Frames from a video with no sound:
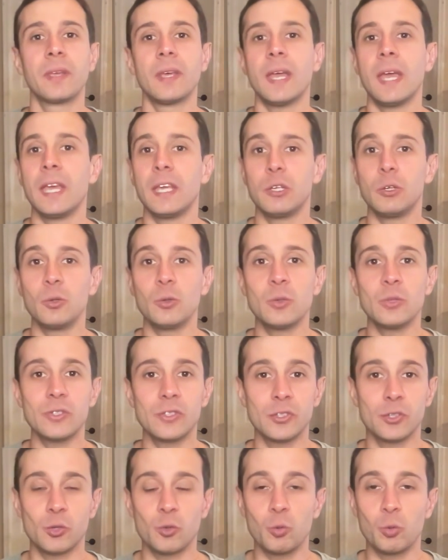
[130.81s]
A used
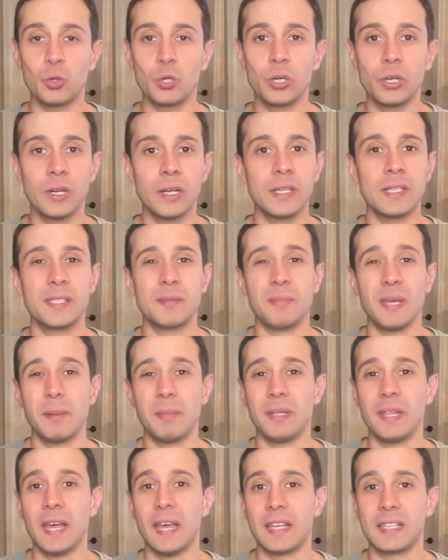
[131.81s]
scooter is maybe
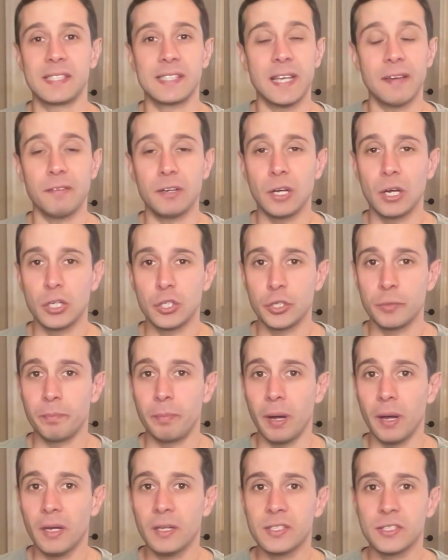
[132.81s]
like 700
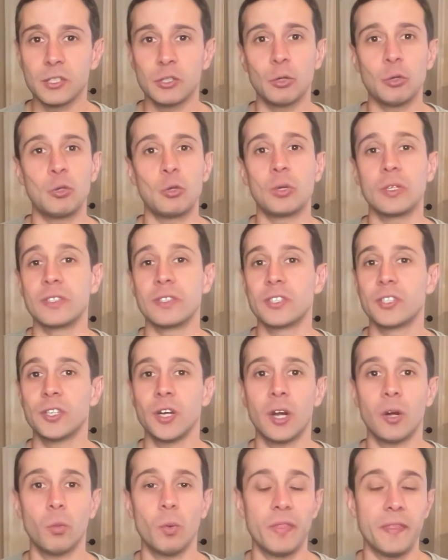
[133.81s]
bucks, so you can
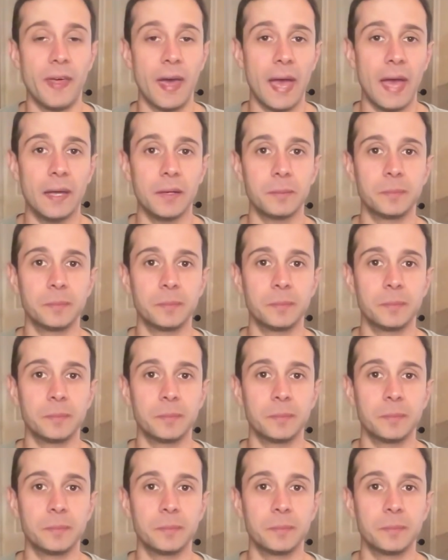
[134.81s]
start with that.